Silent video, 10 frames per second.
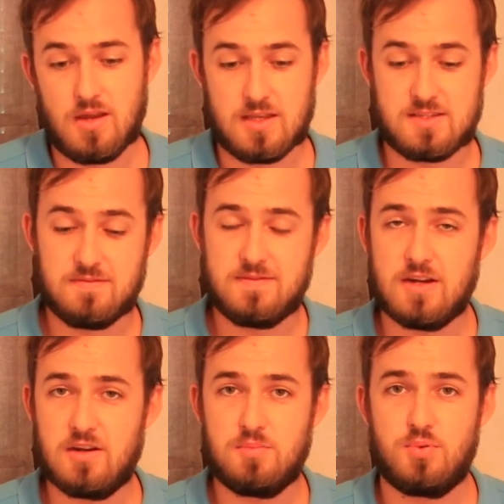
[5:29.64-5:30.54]
It's a
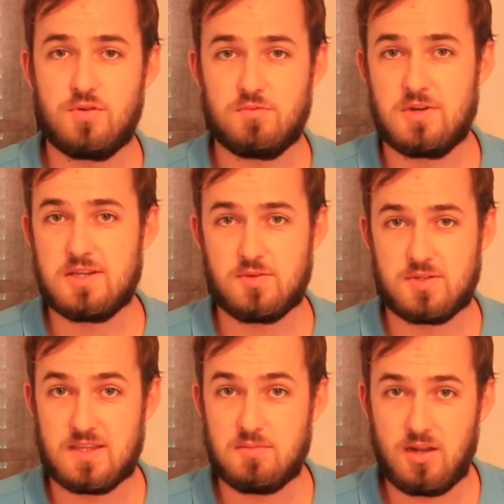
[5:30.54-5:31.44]
very important
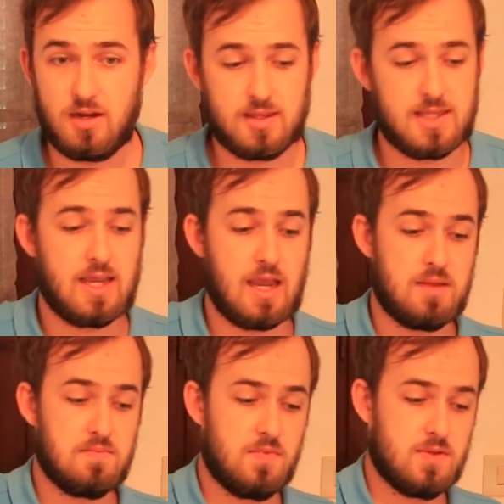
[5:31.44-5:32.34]
resource at the beginning of the
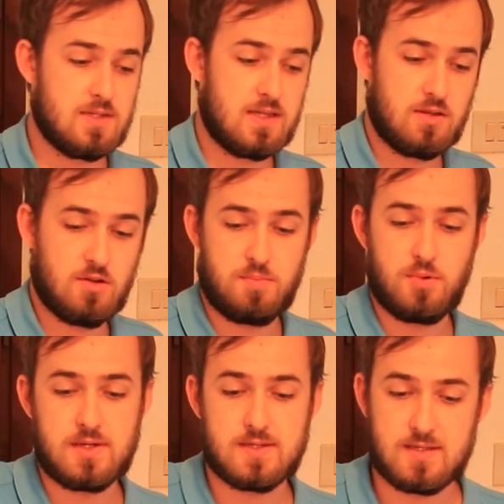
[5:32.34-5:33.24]
game to get your
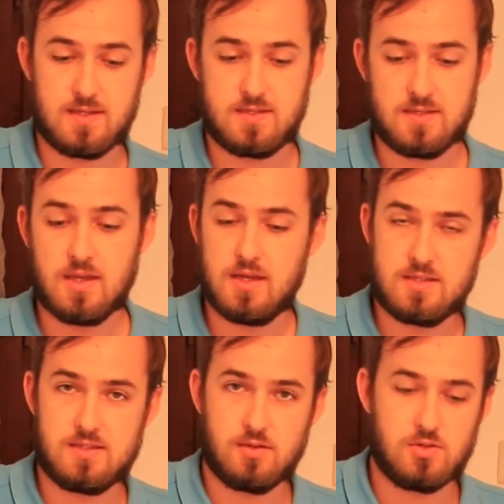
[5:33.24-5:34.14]
apprentices,
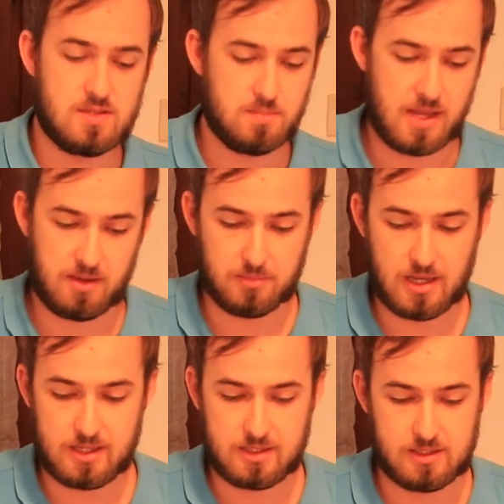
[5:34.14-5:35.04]
to go to the black
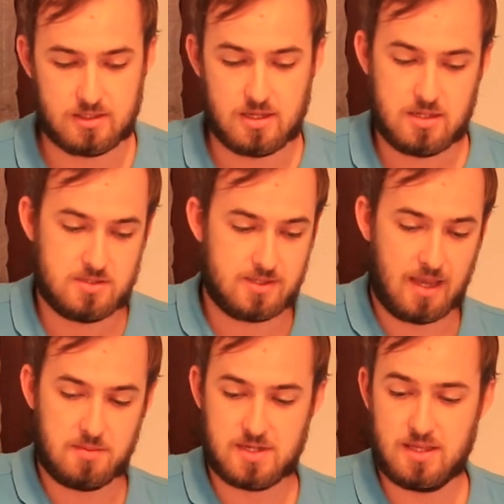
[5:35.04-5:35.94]
market, to
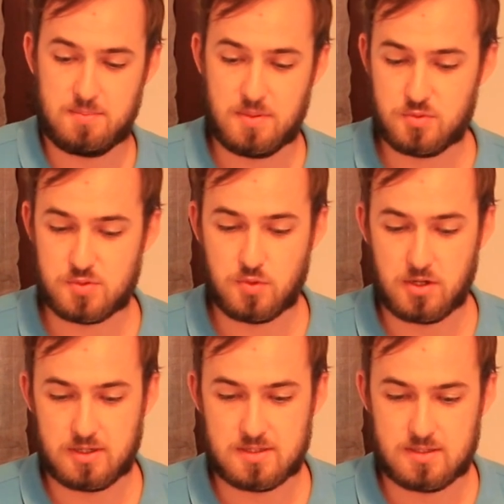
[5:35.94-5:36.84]
capture other people's
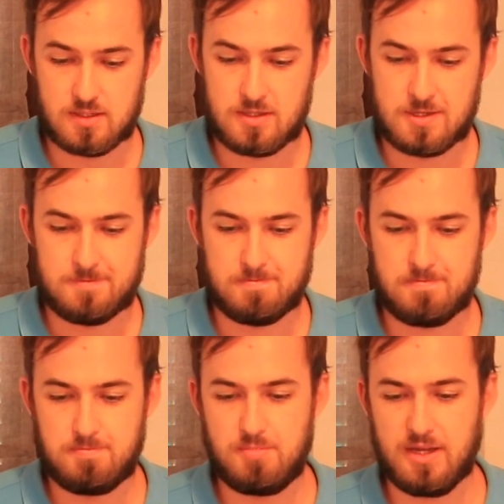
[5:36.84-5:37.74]
workers.
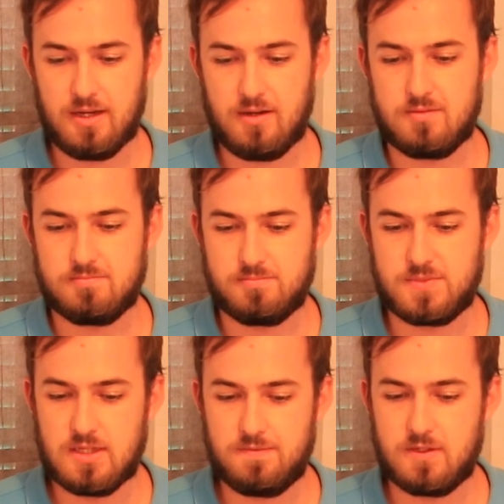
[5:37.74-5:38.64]

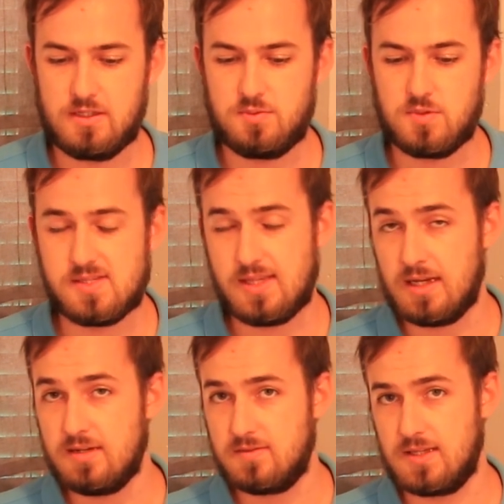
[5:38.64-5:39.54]
But definitely towards the
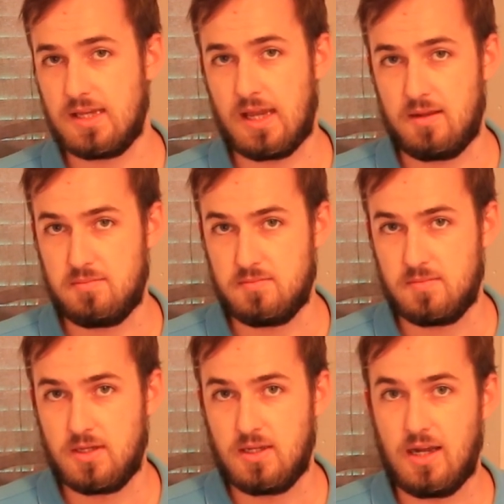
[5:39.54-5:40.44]
end of the game,
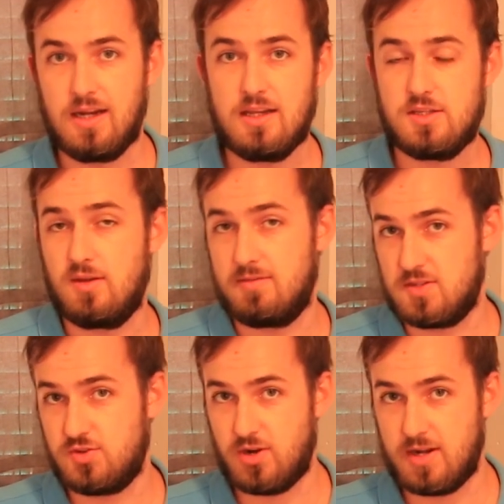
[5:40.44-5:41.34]
unless you have a
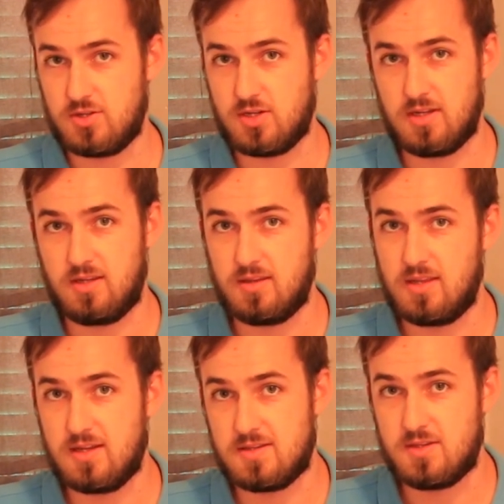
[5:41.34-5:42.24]
strategy
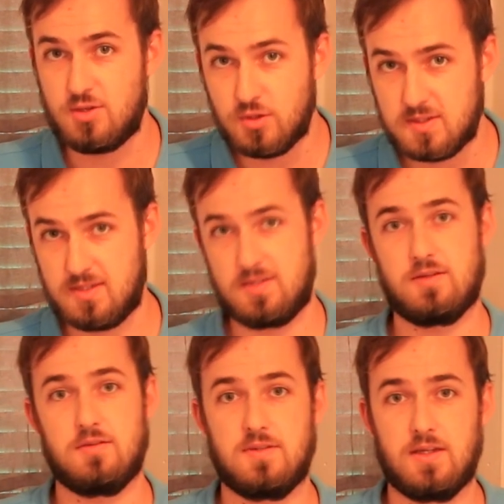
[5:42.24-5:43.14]
that is using
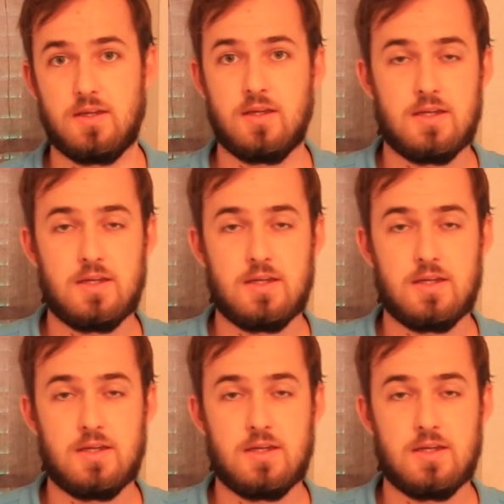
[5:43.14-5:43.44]
silver,